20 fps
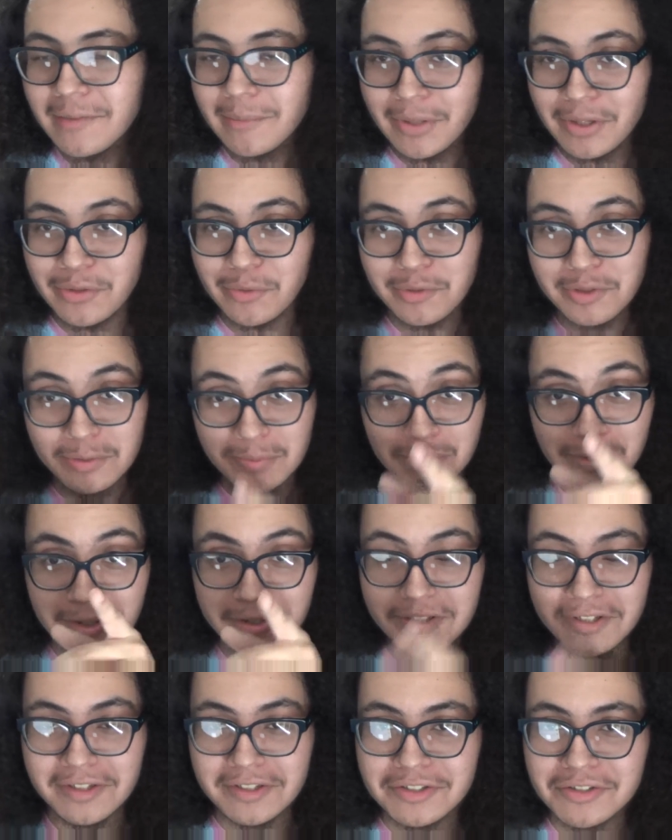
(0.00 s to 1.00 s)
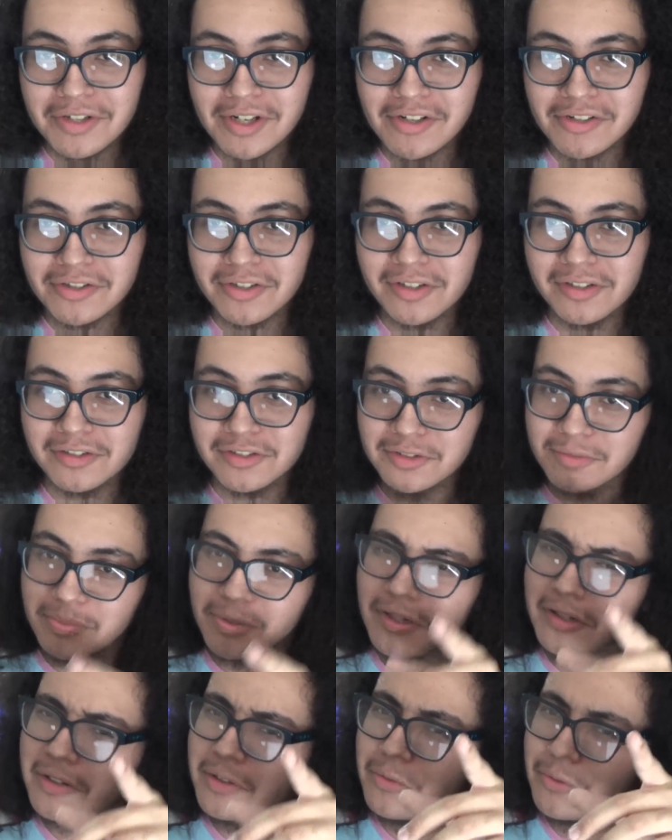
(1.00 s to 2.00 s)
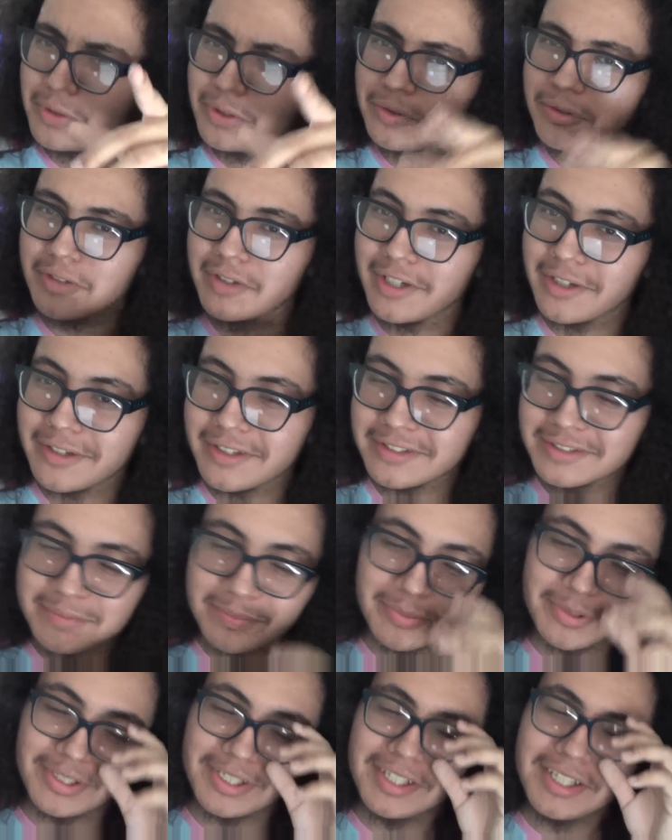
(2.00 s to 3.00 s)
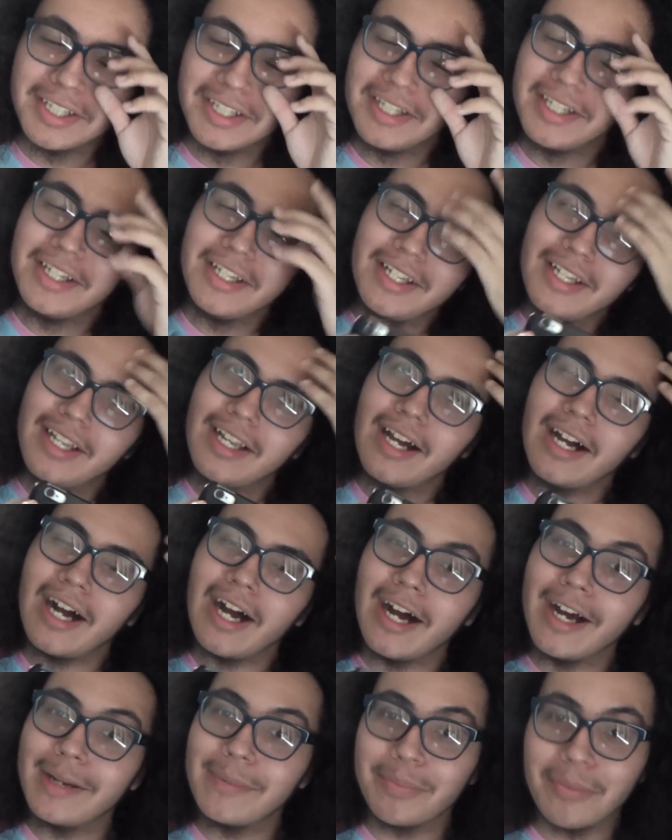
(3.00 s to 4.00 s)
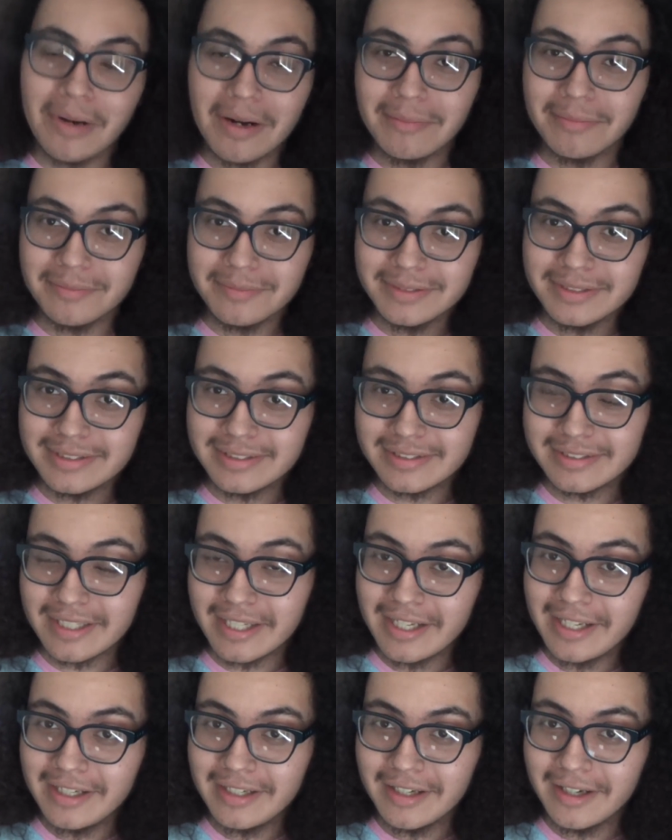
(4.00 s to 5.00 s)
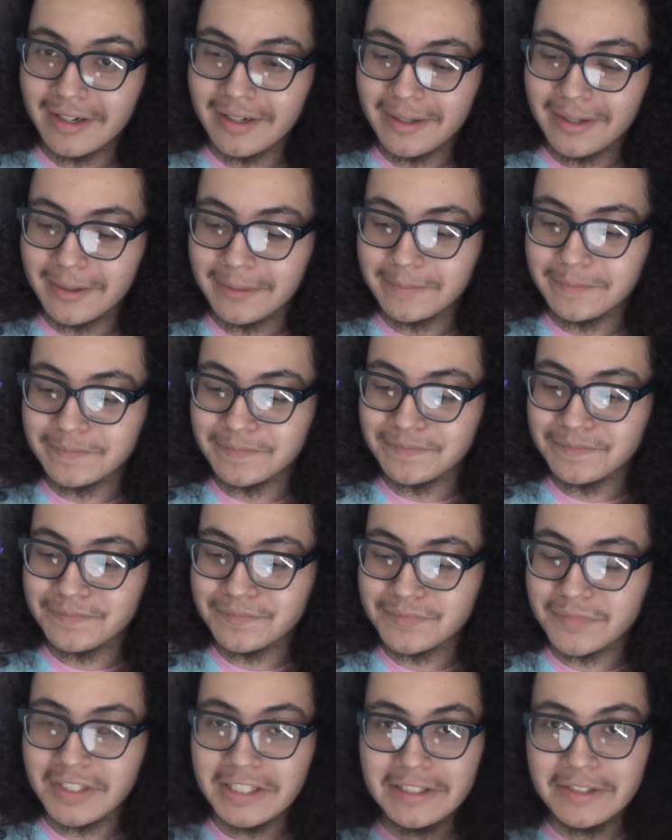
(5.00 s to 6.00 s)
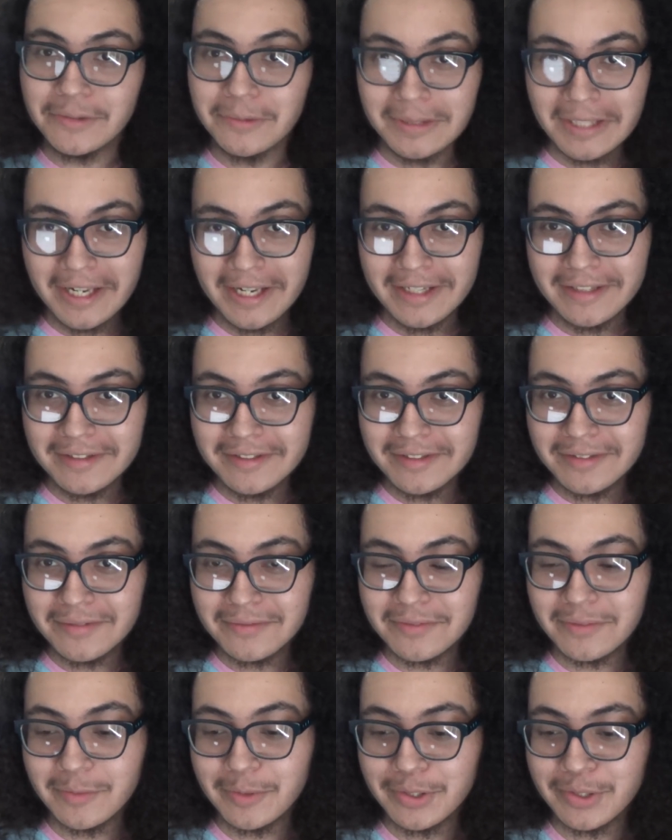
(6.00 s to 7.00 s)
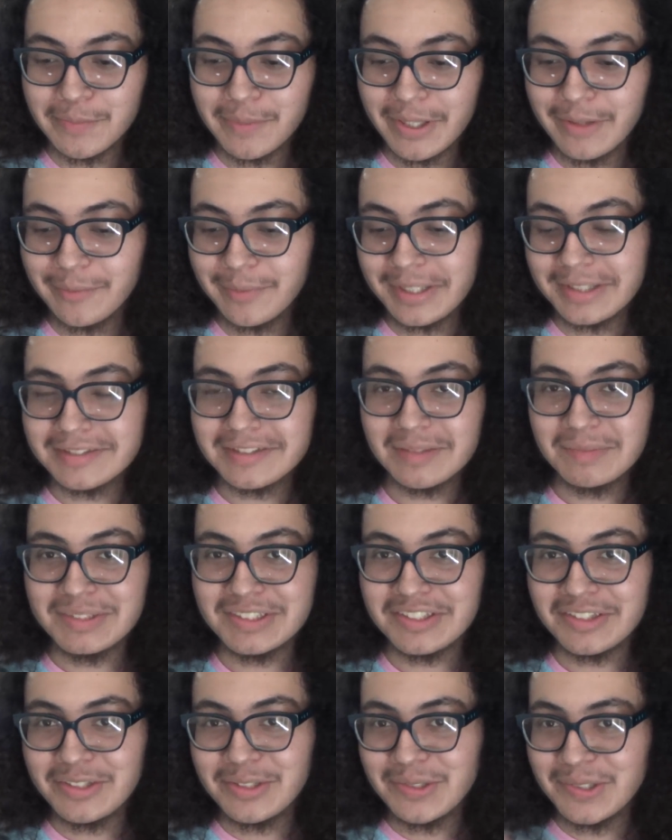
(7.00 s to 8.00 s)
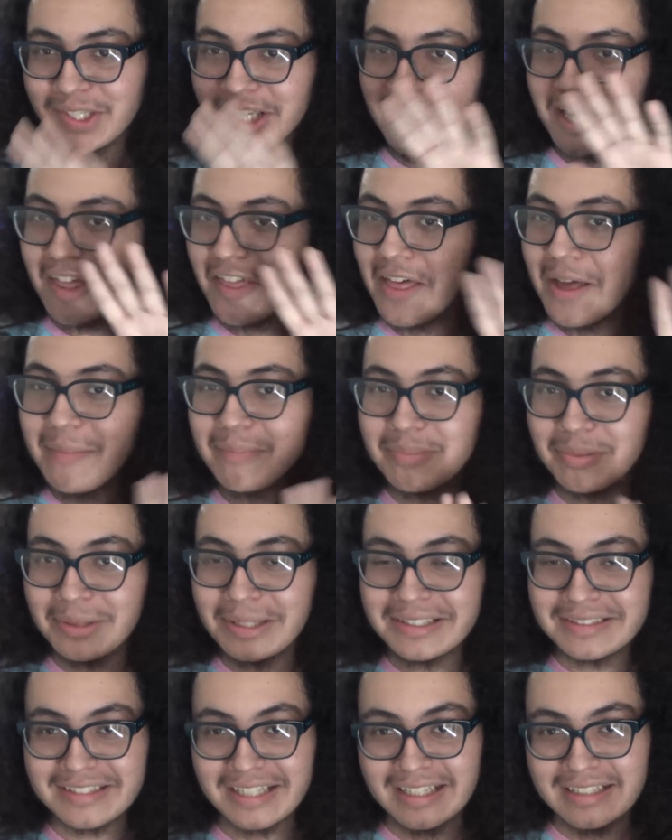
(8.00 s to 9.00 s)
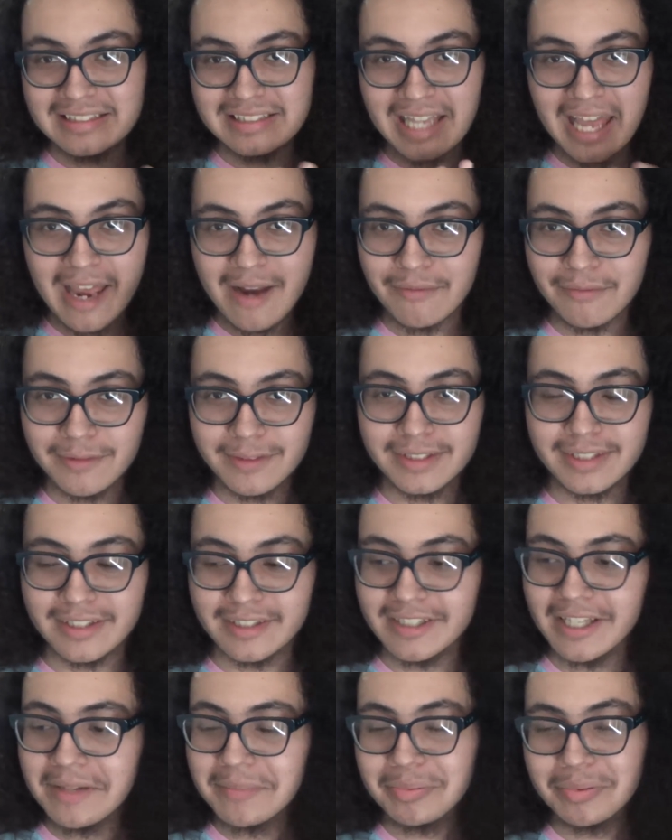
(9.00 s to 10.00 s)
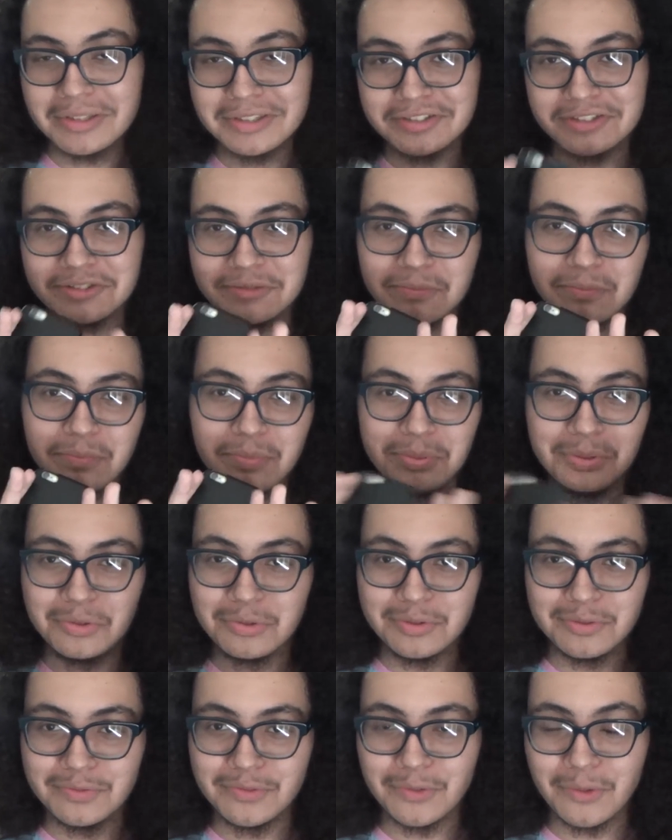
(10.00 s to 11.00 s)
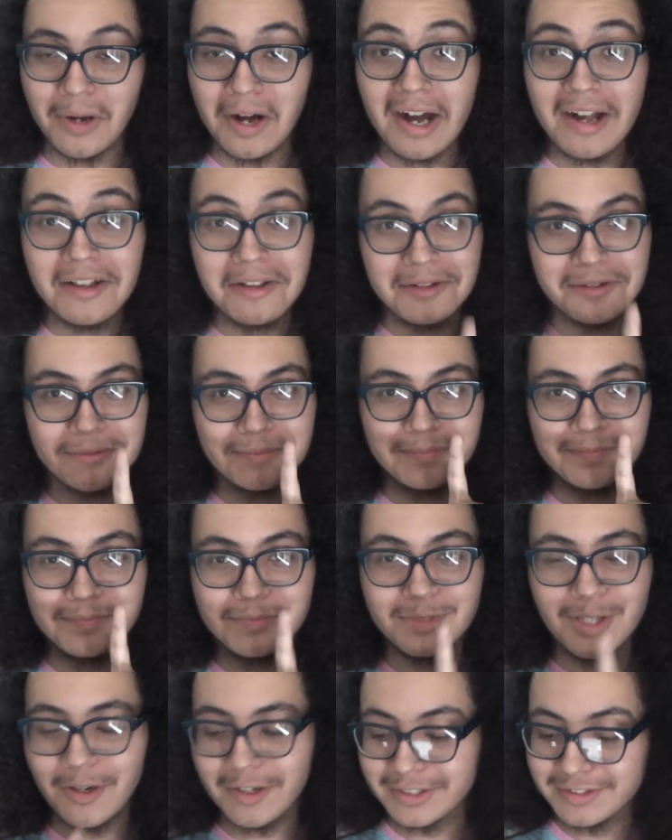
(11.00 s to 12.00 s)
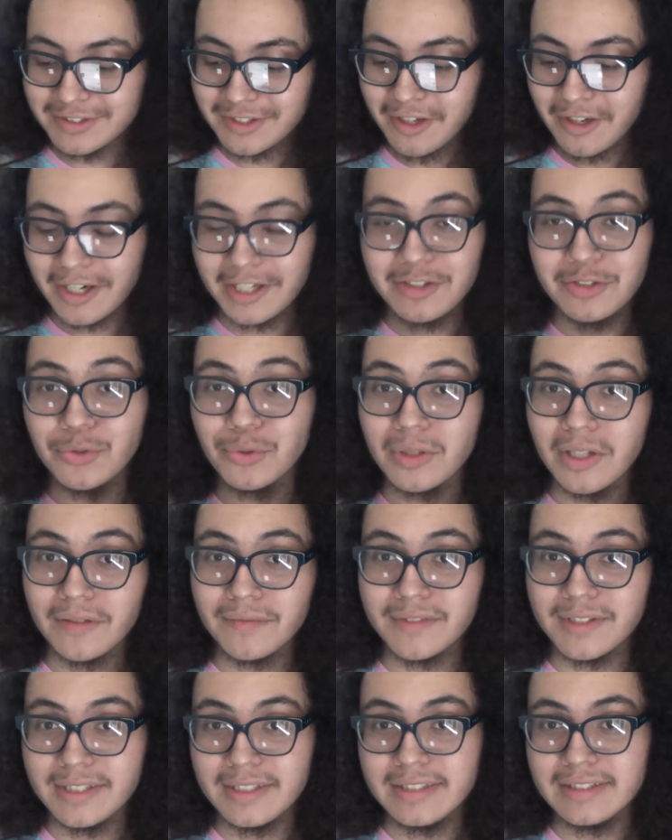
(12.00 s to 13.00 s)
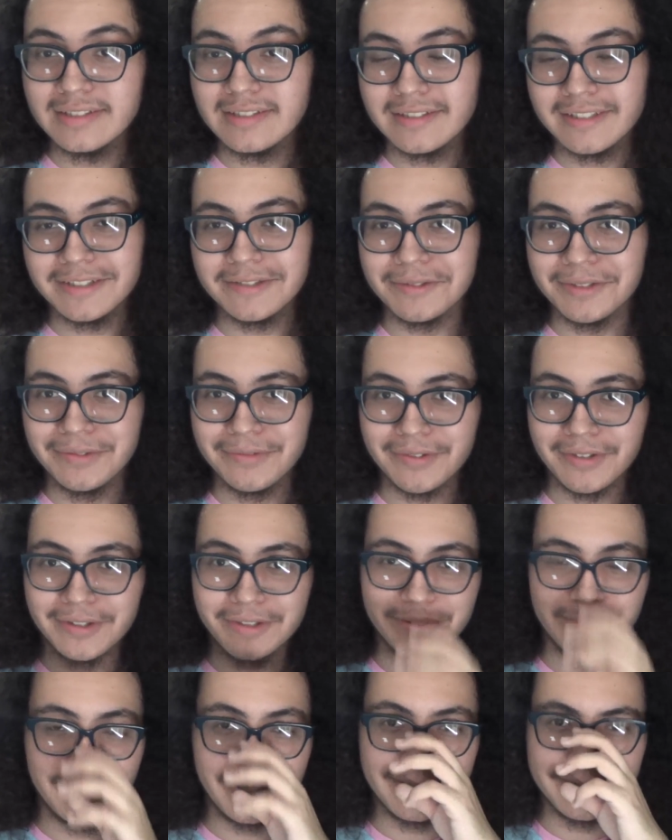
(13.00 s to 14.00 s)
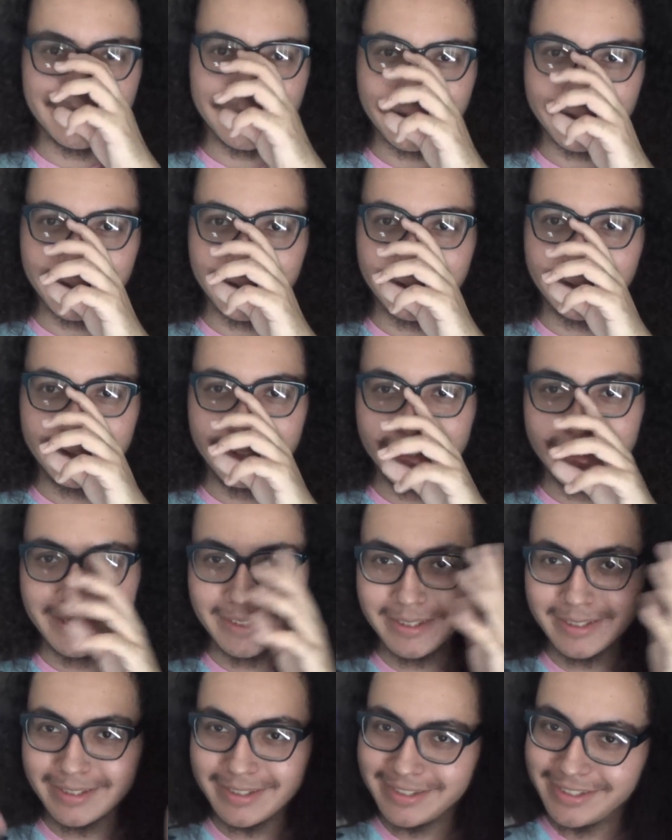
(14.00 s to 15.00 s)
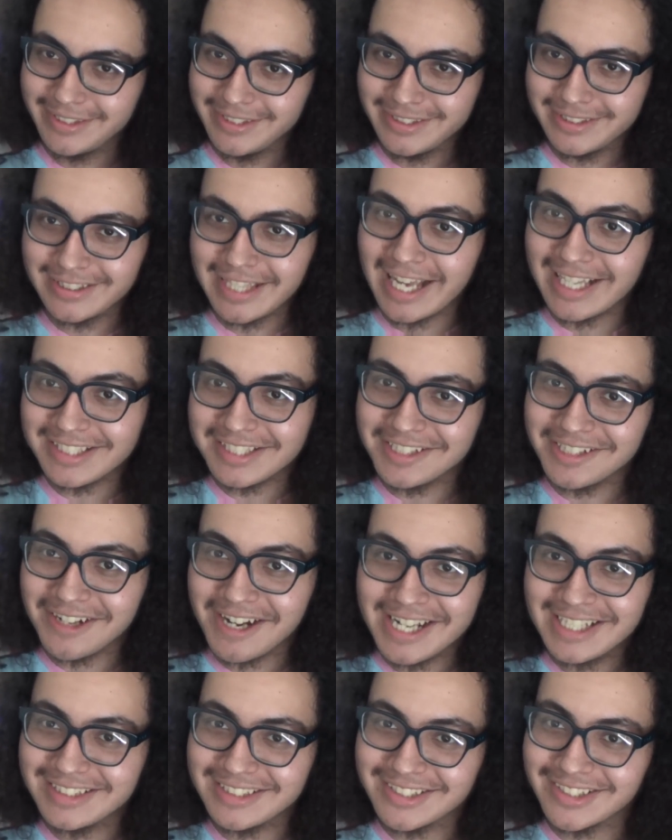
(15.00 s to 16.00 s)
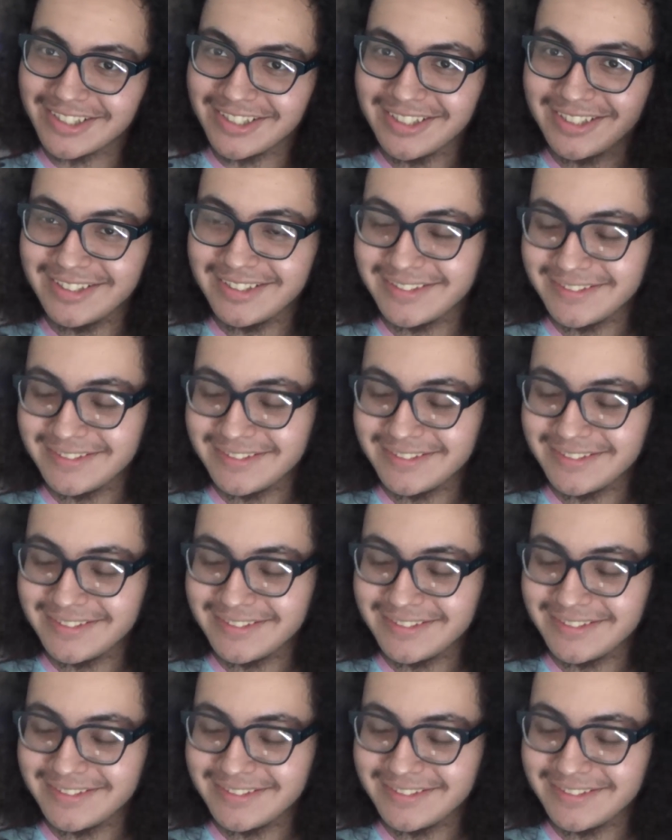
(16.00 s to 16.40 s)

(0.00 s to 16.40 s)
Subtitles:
By the way, you're probably not a trash artist. You're probably a real good artist, but I'd probably say Eagle Land from Earthbound, because let me tell you, that place has everything. That place is beautiful. I, honest to God, I do love the scenery for Earthbound, so that's your answer.